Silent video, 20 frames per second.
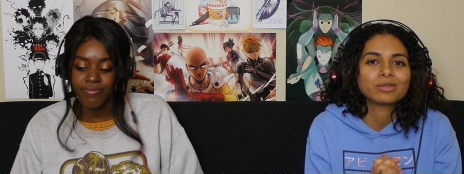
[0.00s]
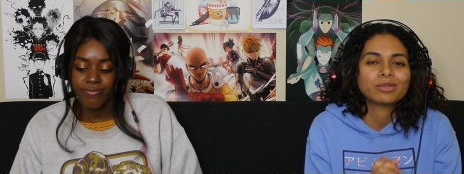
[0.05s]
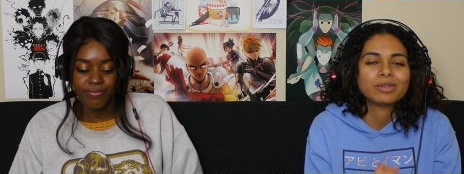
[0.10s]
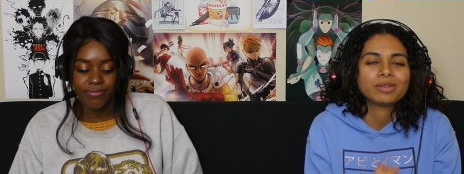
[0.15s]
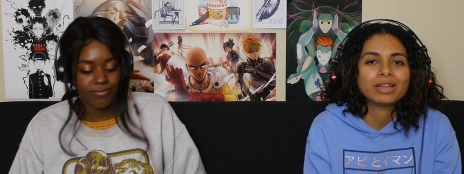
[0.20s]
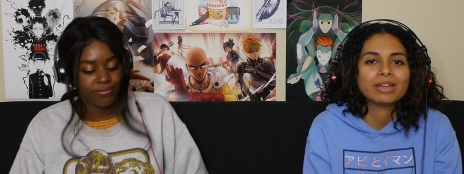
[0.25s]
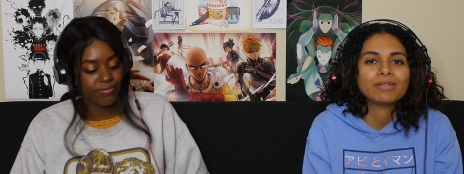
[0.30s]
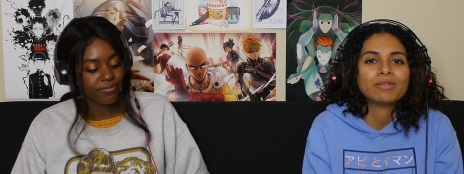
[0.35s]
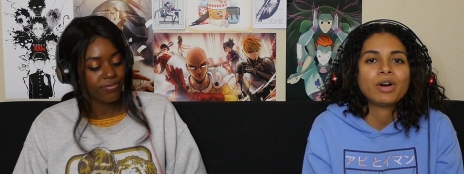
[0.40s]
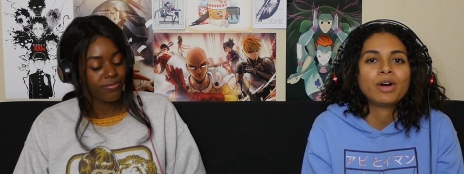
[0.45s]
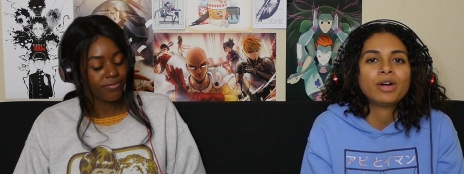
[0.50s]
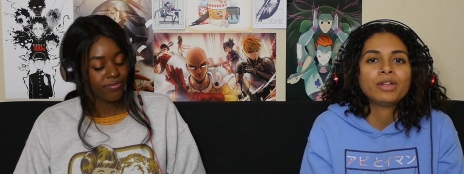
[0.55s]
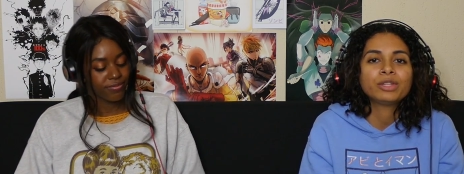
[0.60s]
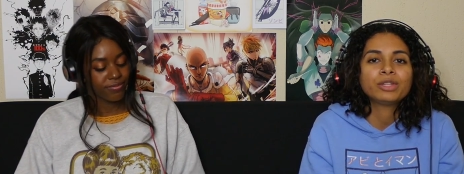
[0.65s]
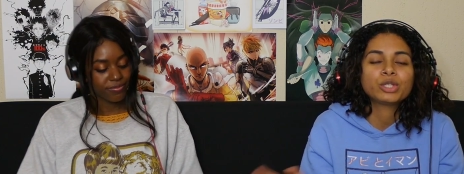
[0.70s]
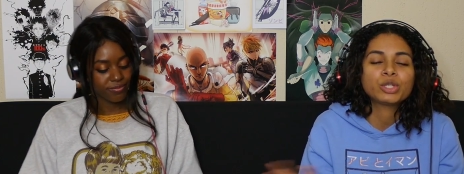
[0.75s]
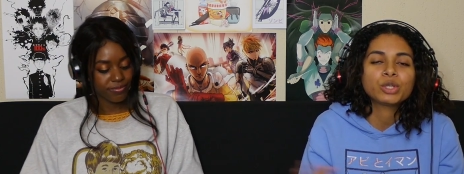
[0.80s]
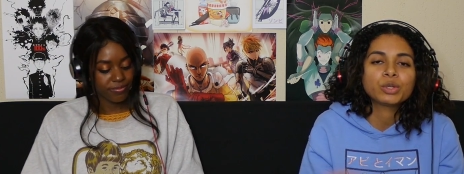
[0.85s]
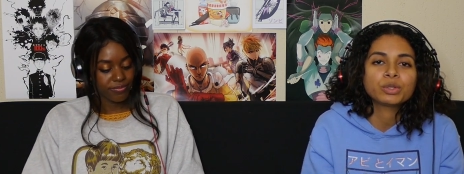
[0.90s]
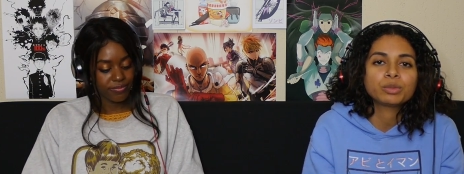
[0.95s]
Speaker 1: Mm-hmm. We have all
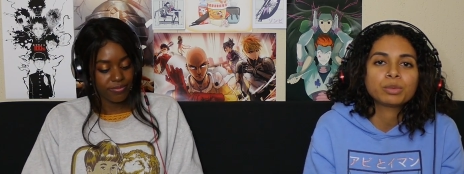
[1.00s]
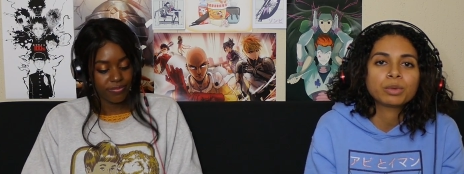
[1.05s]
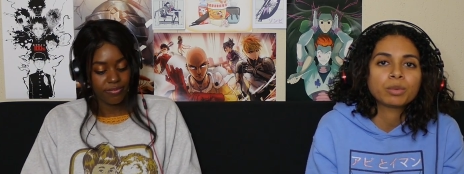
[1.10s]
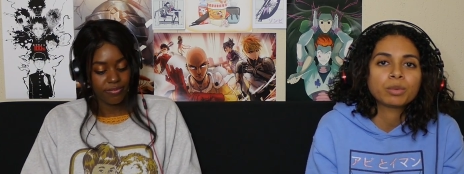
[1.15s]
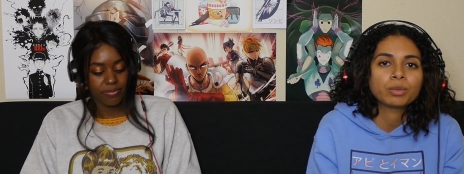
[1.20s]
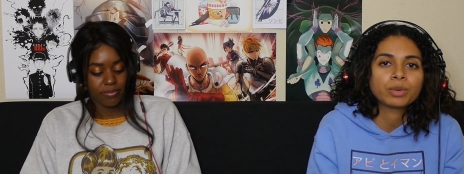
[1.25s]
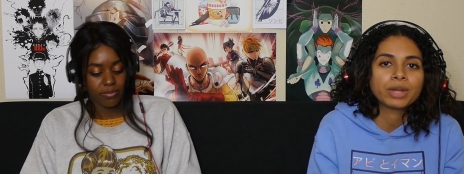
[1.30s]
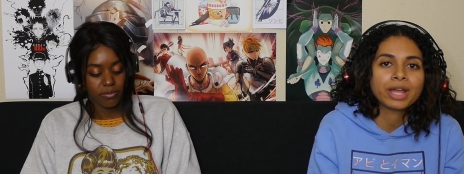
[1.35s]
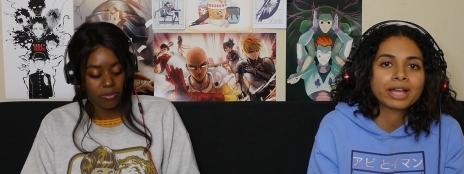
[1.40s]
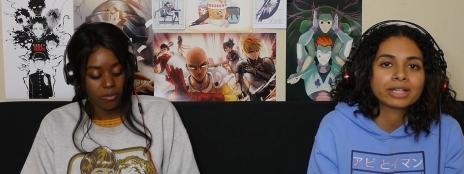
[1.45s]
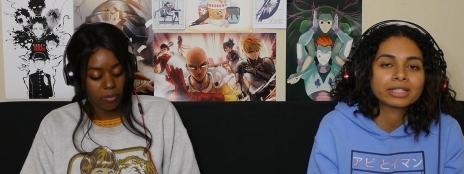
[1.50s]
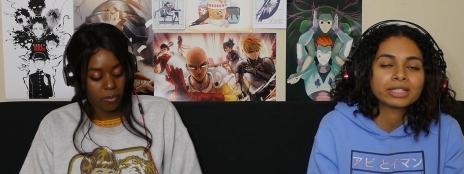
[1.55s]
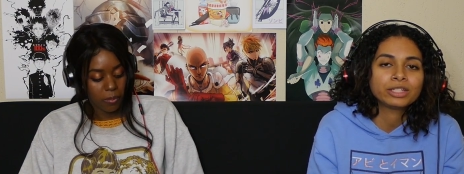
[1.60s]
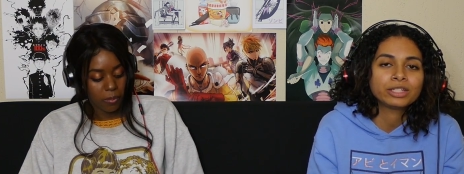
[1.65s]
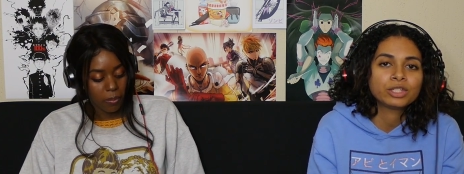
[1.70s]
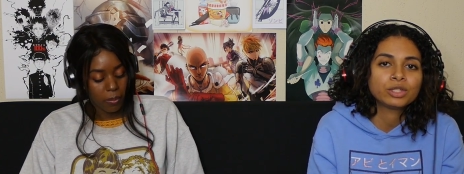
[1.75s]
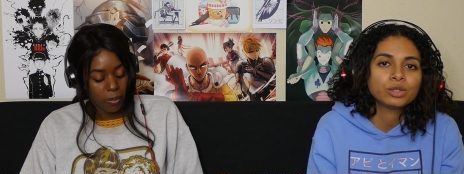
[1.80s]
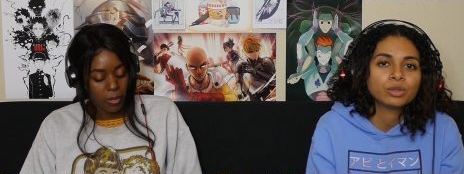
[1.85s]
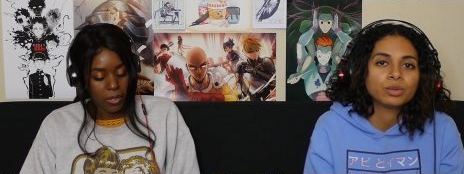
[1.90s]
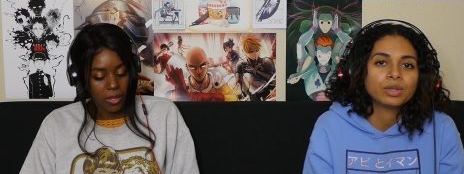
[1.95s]
the shows we're reacting
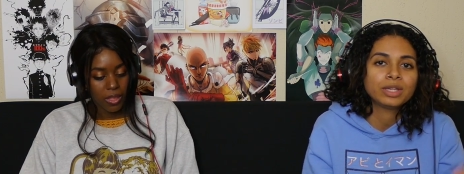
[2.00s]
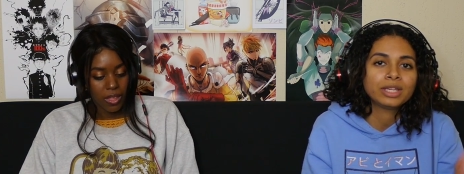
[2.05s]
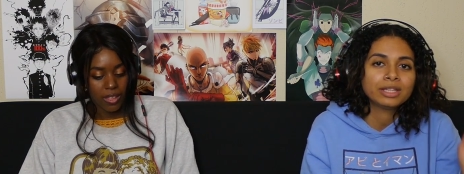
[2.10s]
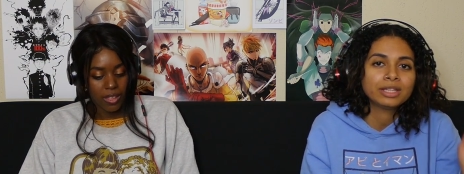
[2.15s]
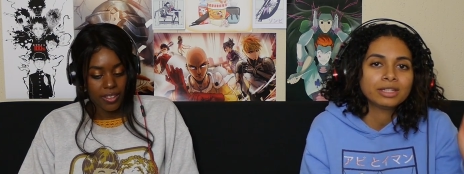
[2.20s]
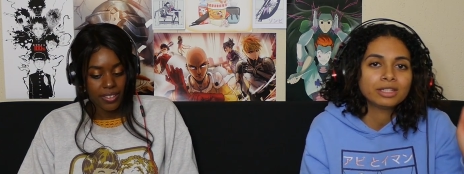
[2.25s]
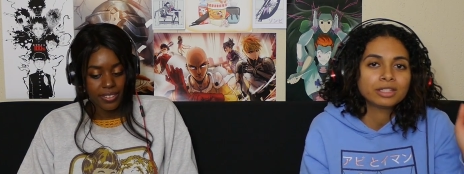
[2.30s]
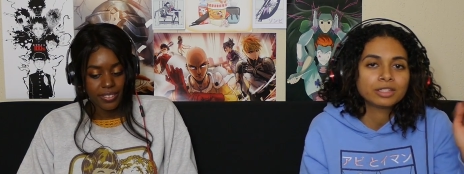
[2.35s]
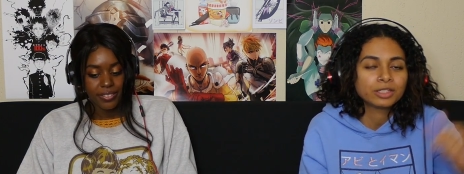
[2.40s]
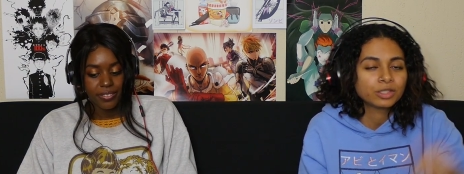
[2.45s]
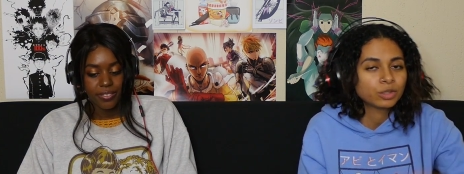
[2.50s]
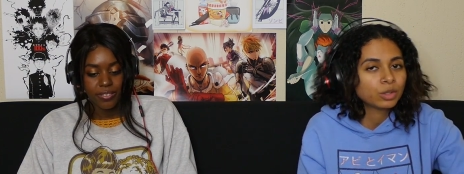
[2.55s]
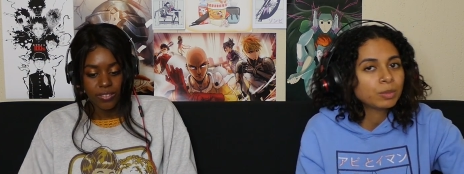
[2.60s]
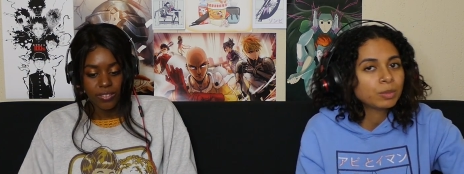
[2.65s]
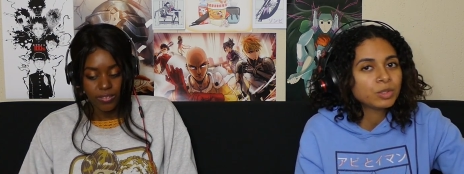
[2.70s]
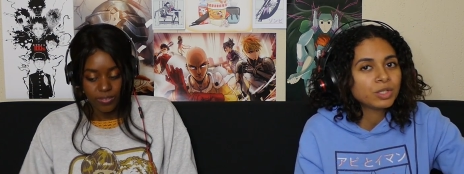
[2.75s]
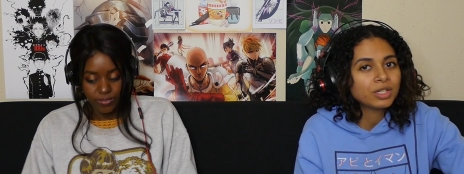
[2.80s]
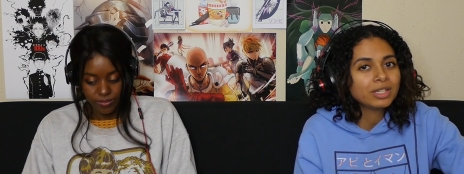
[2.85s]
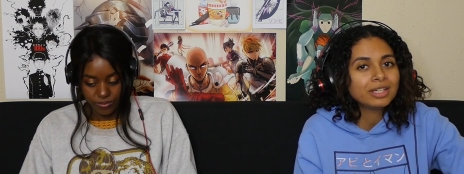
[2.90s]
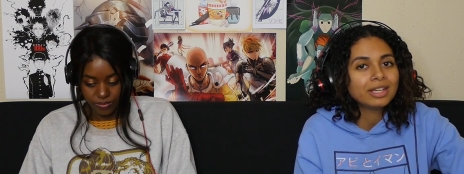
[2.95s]
to in the
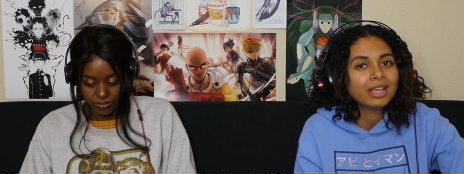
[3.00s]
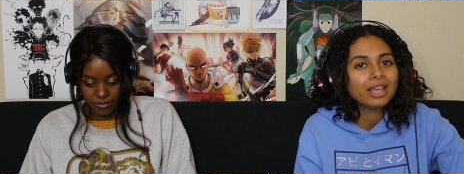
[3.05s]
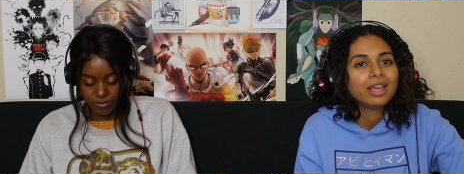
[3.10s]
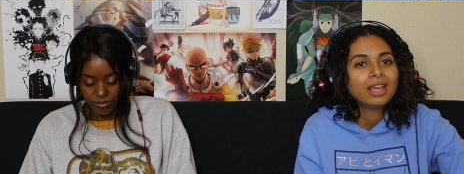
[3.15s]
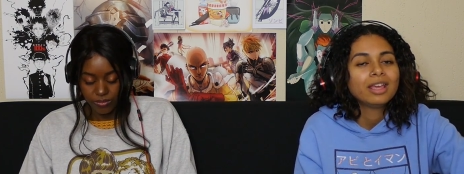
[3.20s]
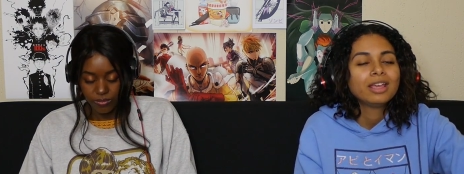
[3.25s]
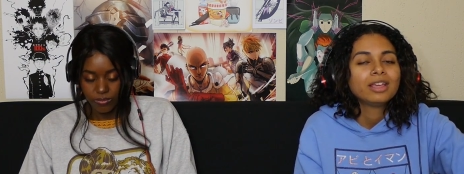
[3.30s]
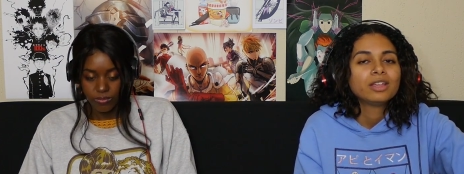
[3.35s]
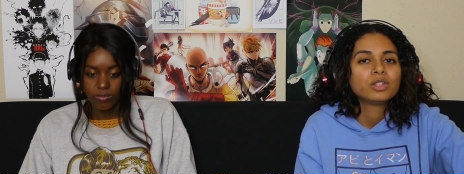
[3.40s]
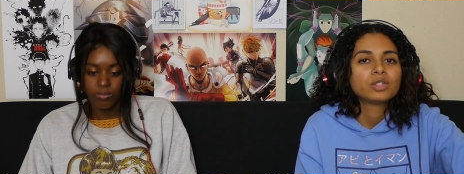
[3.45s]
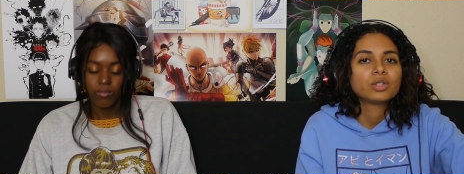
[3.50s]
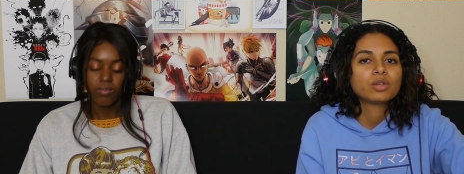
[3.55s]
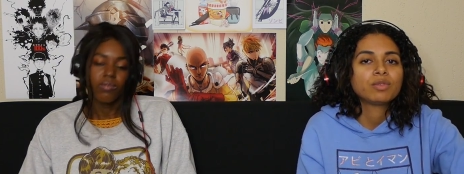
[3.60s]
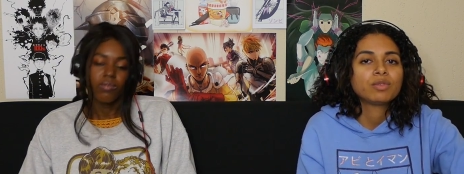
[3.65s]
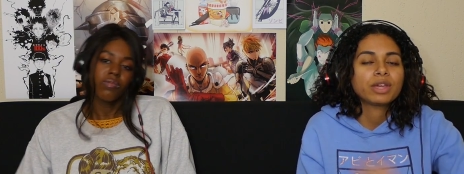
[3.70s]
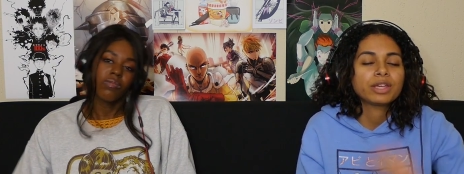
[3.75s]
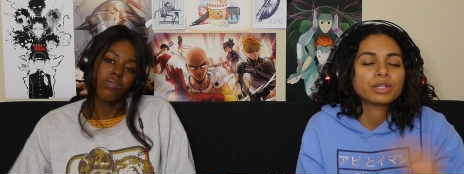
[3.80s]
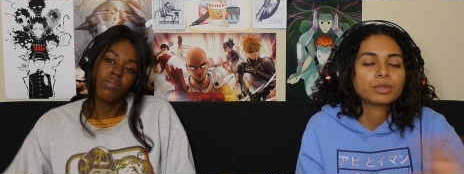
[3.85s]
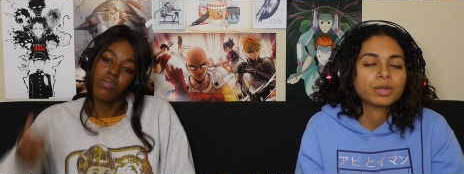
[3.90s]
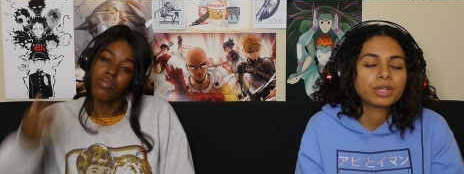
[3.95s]
description. So if
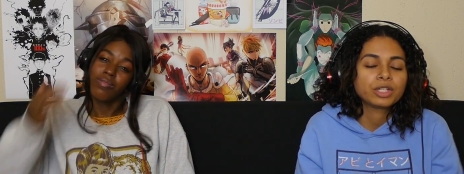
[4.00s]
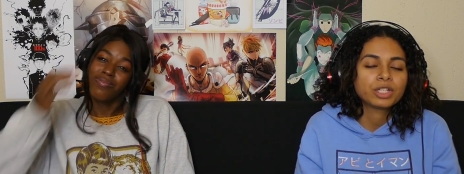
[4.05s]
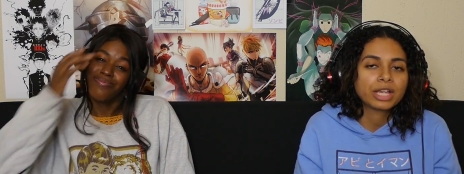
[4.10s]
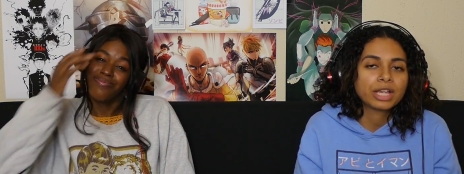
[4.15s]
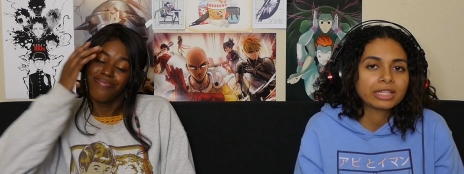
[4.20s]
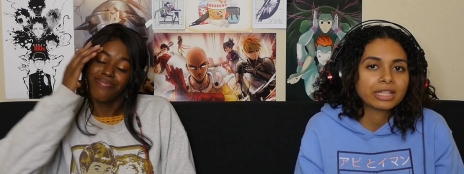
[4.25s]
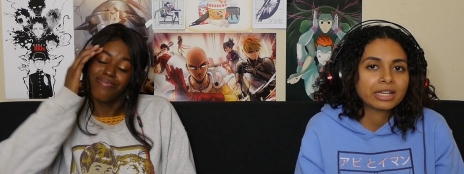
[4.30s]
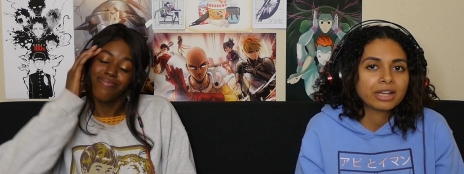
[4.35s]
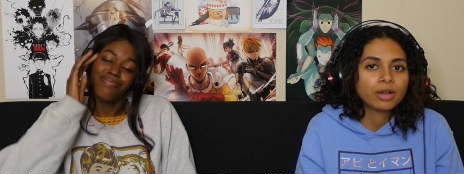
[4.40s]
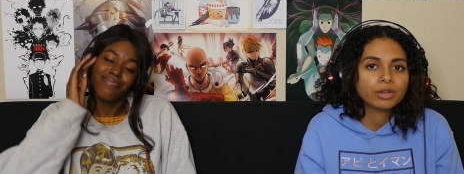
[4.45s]
you guys want to check that